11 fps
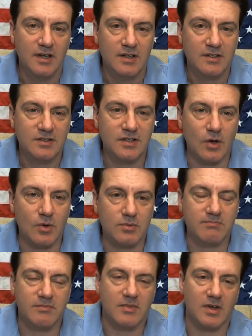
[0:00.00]
So
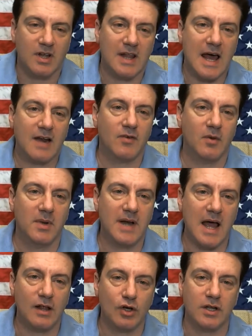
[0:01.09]
a lot of them are
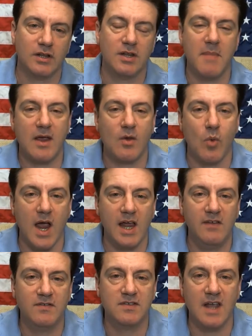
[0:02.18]
not looking to make
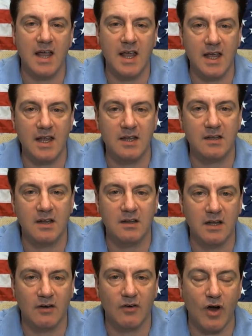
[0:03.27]
waves, and
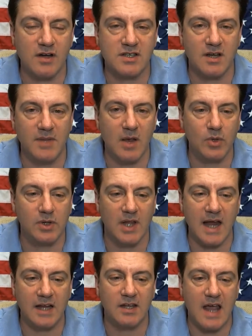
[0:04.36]
there are some that would
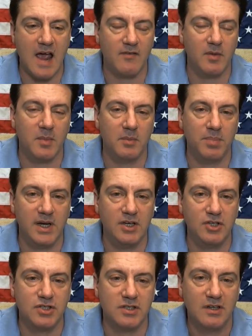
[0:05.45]
like to have him
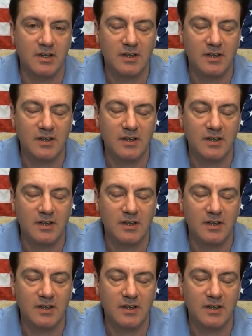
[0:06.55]
impeached.